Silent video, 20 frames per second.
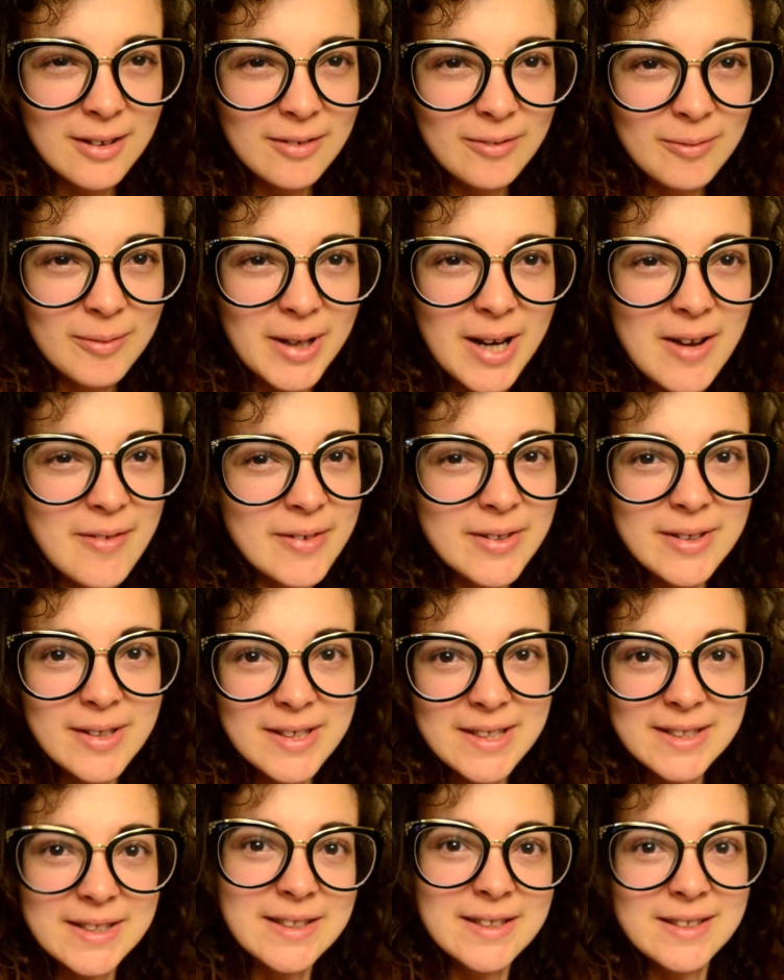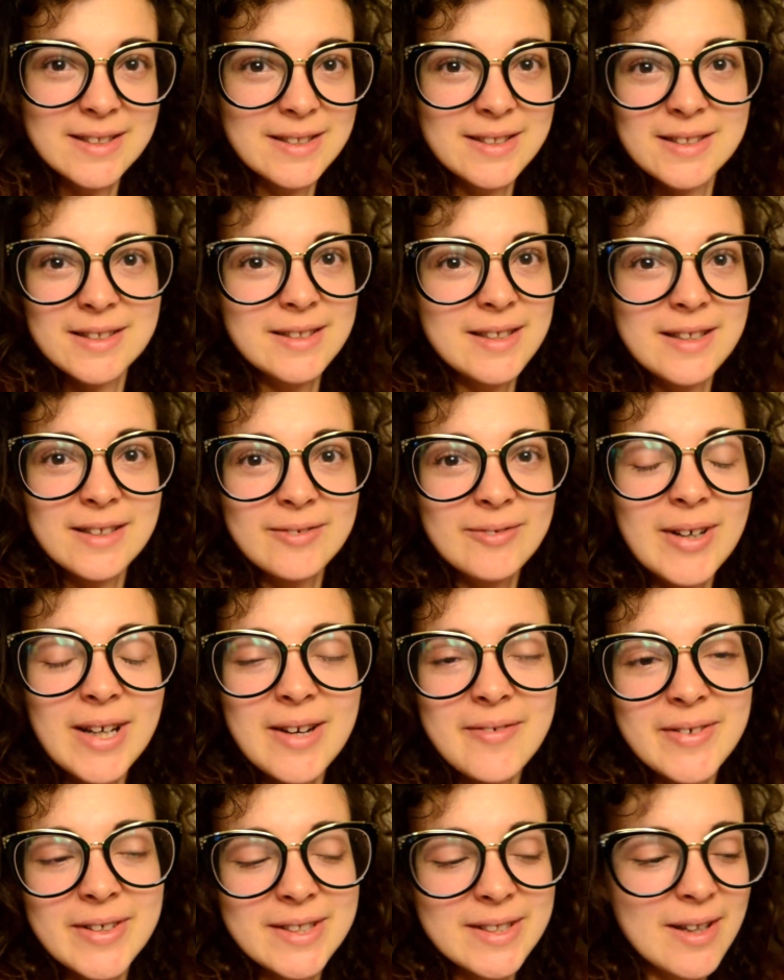whatever this is,
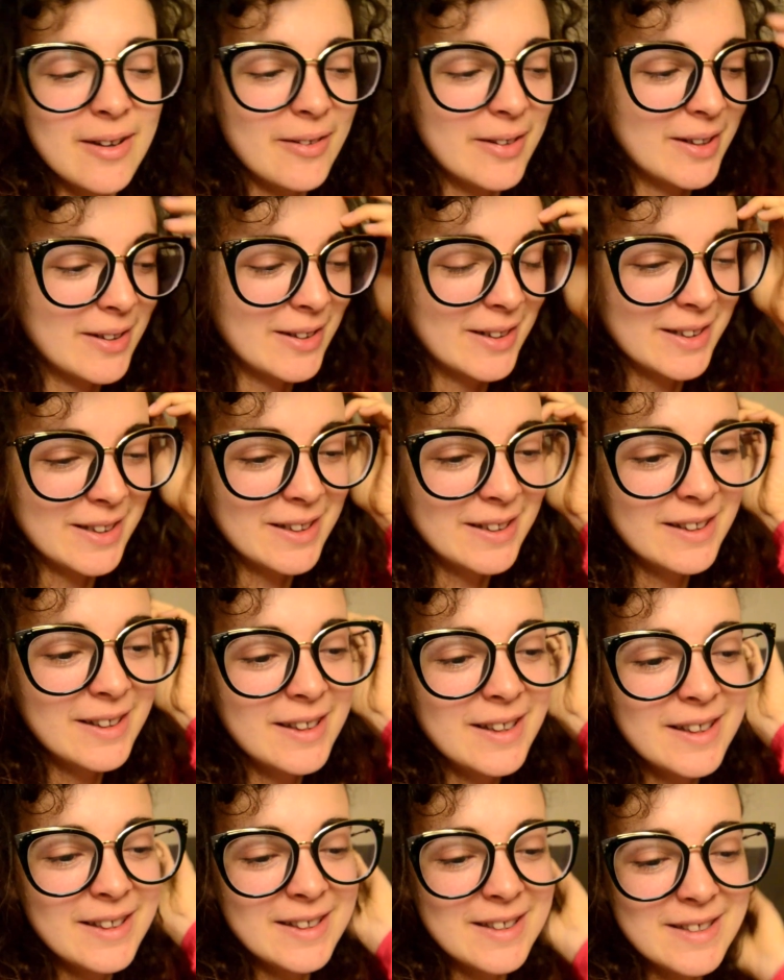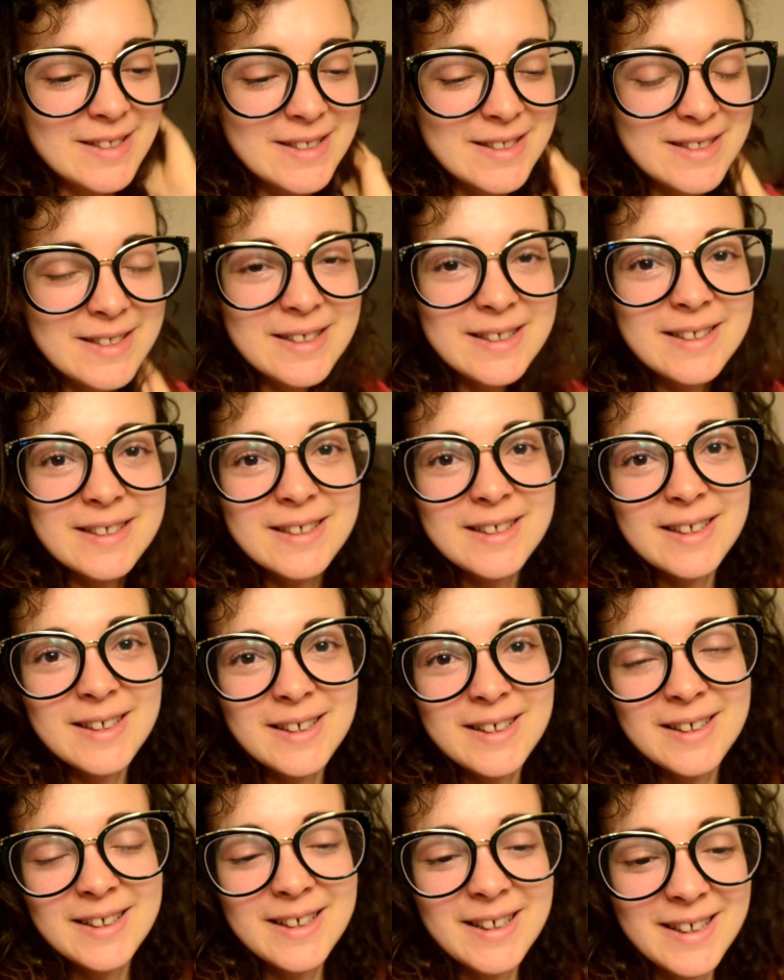whatever is going on, this
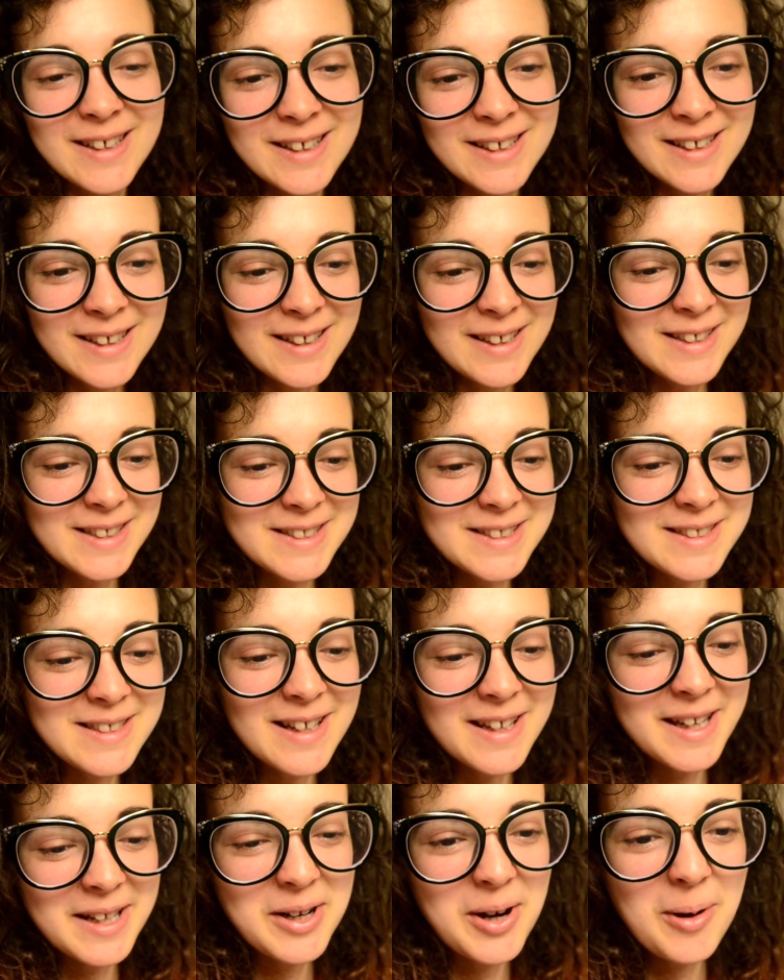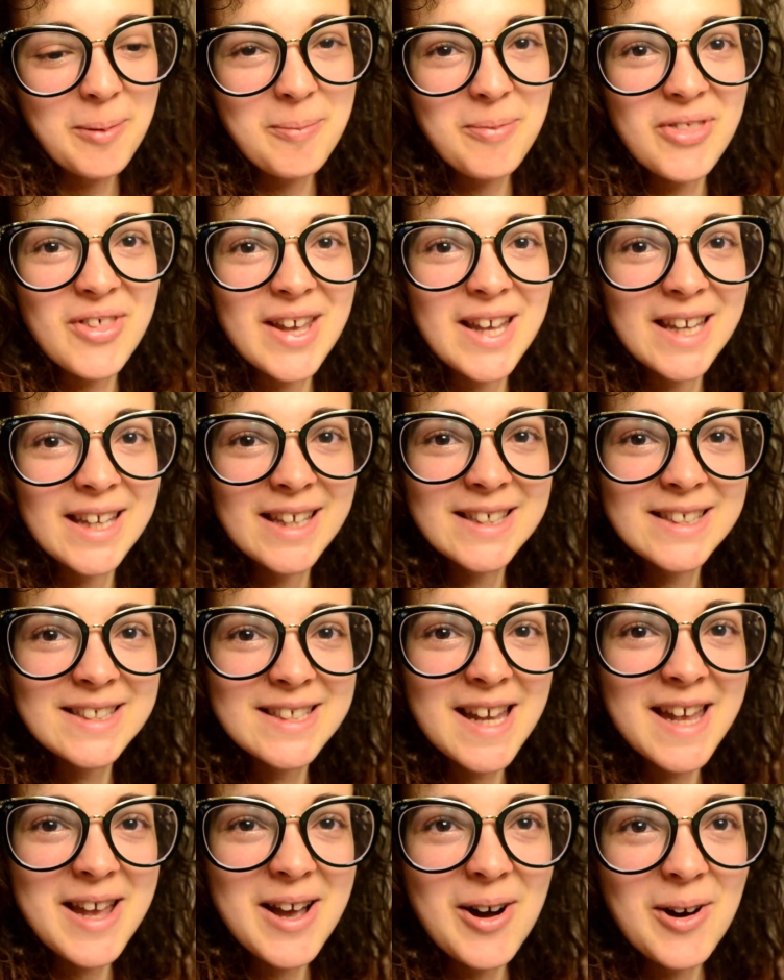stuck at home thing,
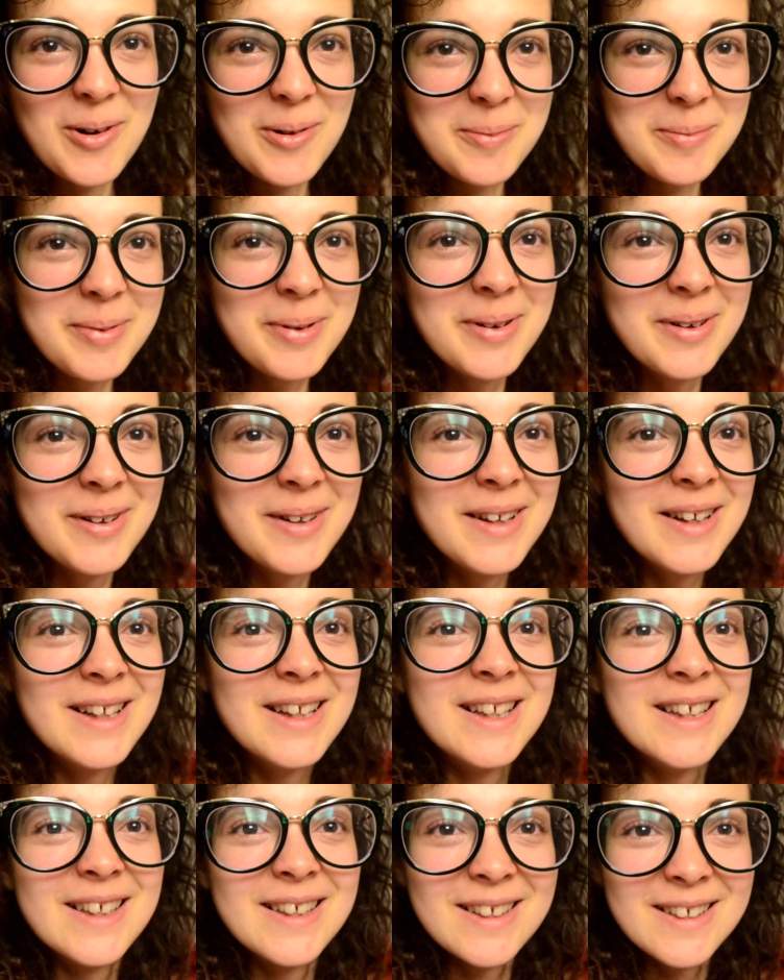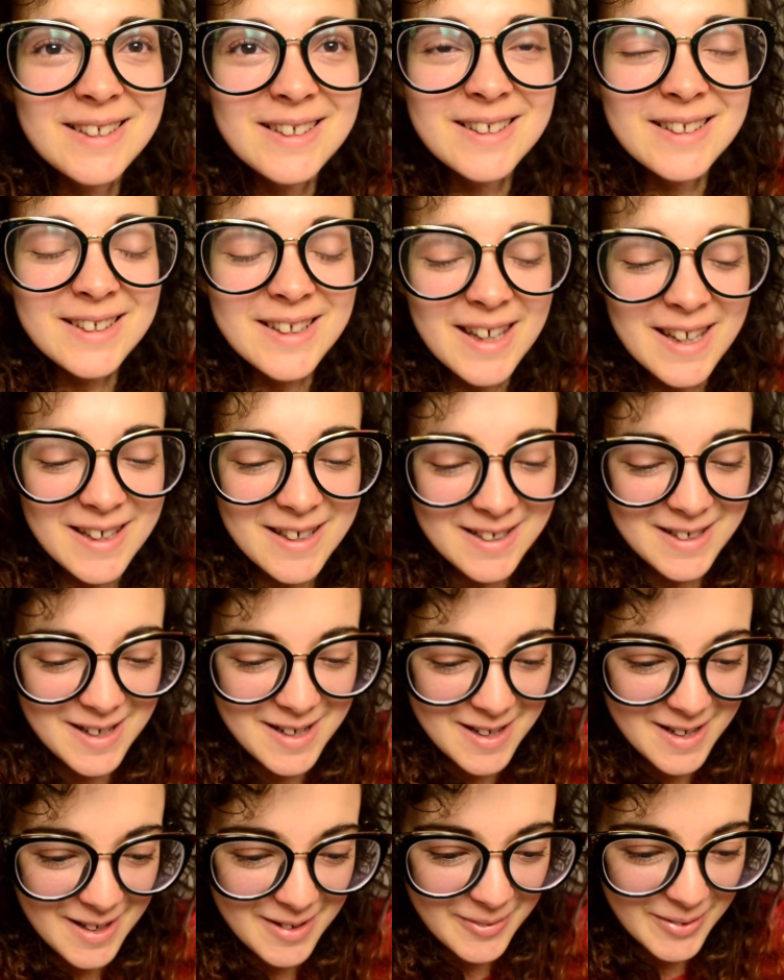stay home. And
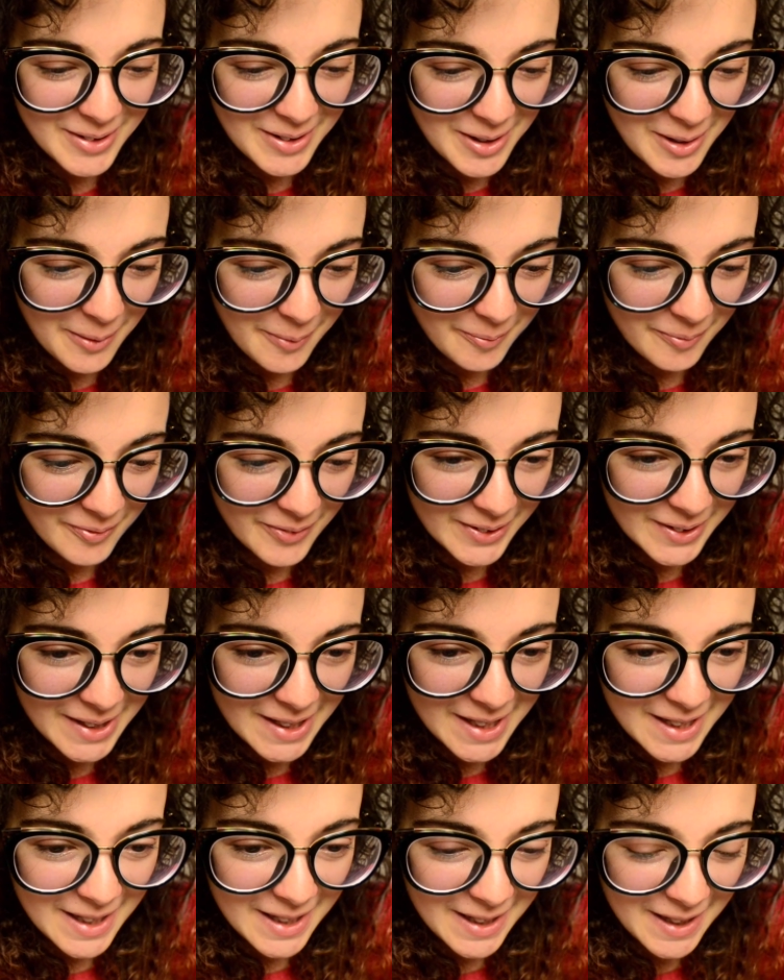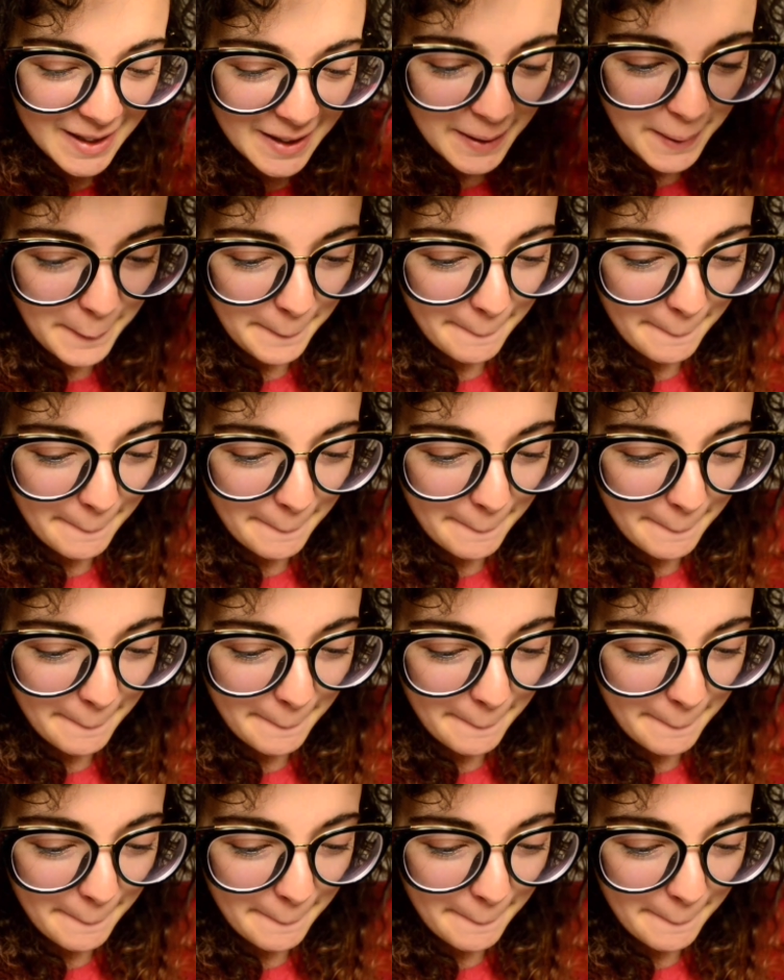I will hopefully,